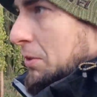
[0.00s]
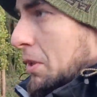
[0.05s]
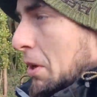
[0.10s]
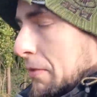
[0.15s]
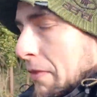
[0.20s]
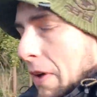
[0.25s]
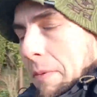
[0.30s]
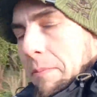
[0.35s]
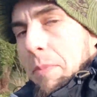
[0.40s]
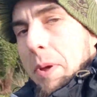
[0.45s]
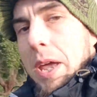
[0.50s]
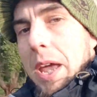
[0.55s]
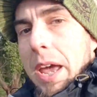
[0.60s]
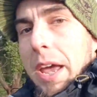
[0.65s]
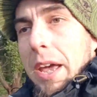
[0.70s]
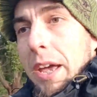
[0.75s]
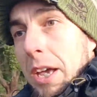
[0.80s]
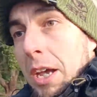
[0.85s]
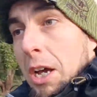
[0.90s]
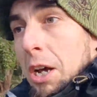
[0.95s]
November
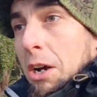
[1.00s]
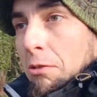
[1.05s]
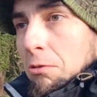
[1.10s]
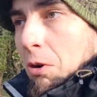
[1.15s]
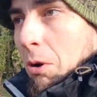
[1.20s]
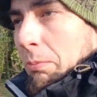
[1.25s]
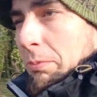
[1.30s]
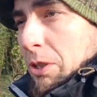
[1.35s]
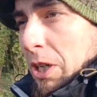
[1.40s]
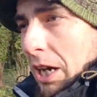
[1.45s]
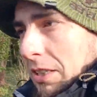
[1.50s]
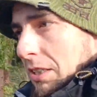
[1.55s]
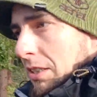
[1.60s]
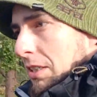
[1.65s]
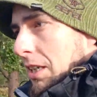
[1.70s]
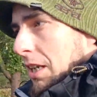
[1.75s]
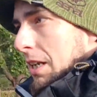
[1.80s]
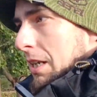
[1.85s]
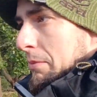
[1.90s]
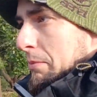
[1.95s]
here. Rob
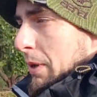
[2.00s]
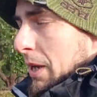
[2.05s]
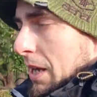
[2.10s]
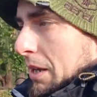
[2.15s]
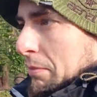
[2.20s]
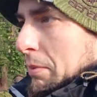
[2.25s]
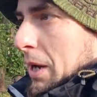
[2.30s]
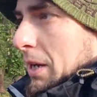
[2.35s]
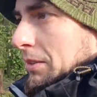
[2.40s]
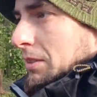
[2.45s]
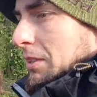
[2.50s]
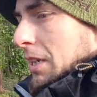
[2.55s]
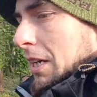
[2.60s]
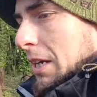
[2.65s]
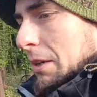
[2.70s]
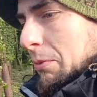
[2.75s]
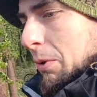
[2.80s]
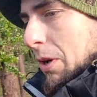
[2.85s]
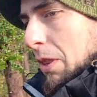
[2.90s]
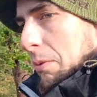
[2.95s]
chatted a little bit about it
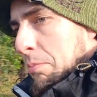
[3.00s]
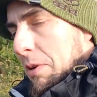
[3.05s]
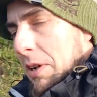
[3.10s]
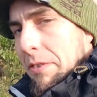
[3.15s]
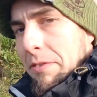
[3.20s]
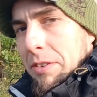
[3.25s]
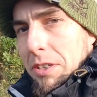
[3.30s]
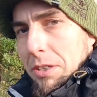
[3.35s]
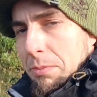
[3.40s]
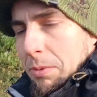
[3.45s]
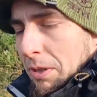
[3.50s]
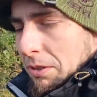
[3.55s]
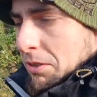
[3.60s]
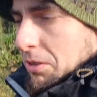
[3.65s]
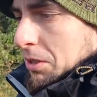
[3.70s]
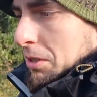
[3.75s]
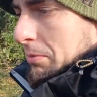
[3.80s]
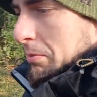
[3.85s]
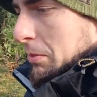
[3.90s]
in one of the previous Mount Stewart